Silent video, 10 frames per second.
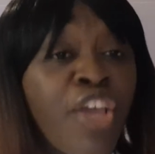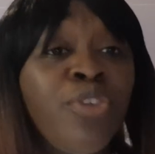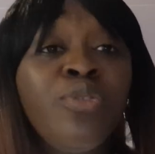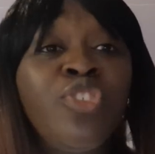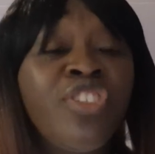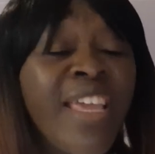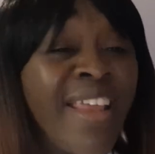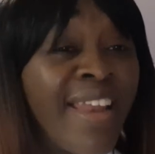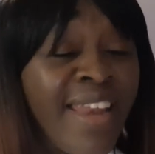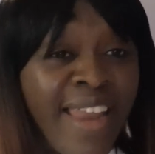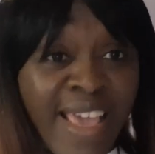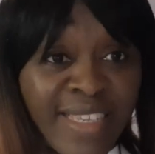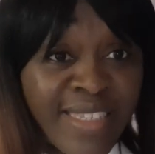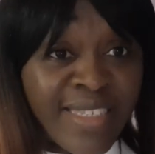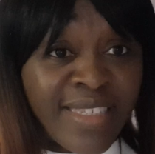you drink
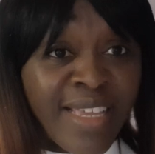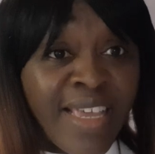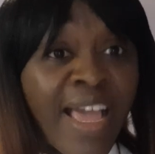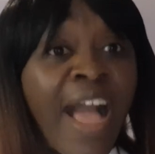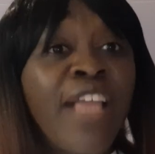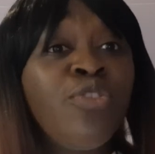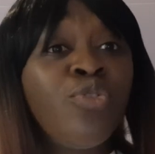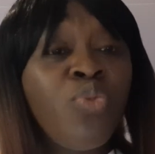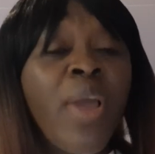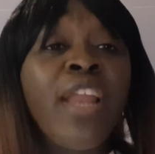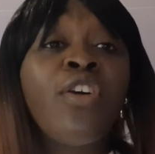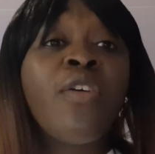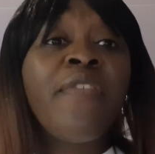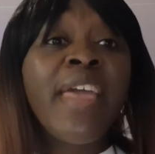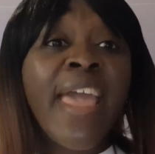less, and you do a lot
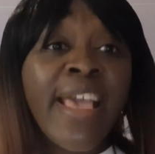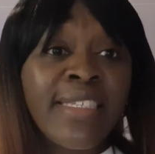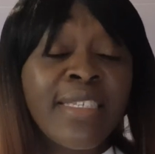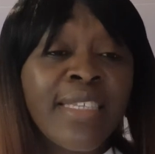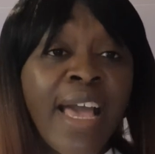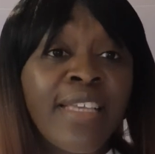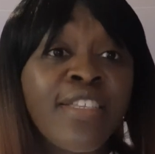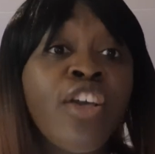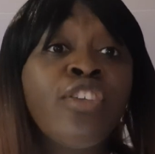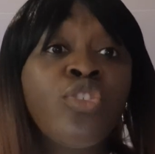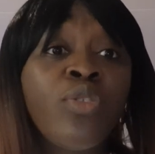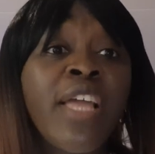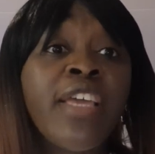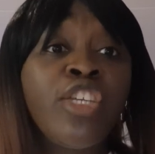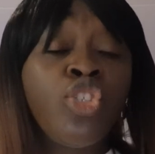of exercise so
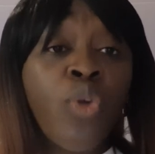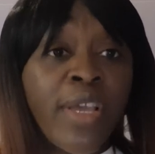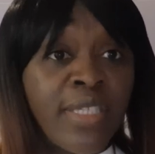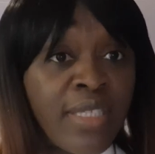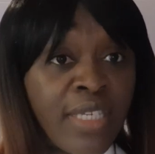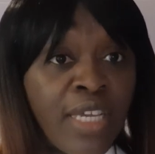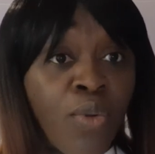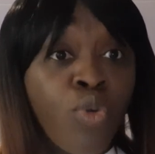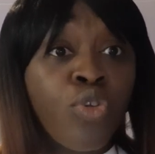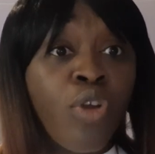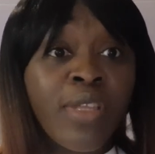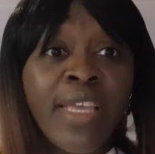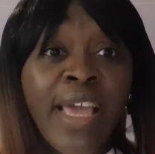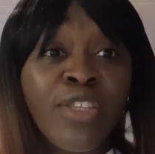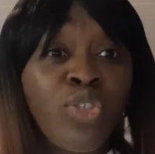that your joystick will
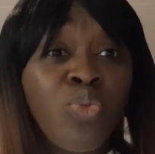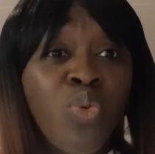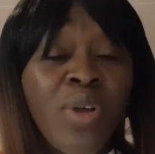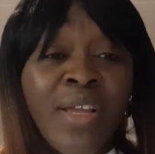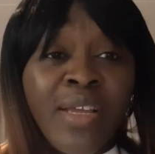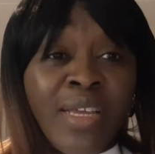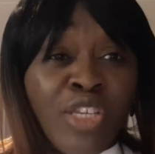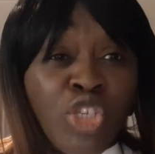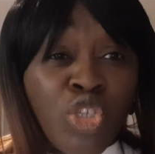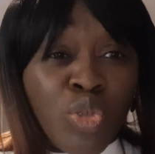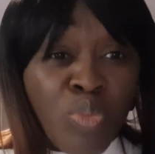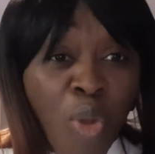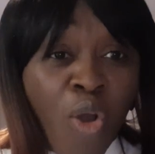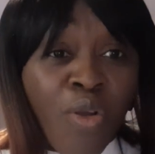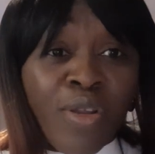not get too
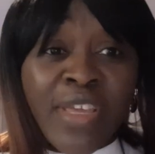small.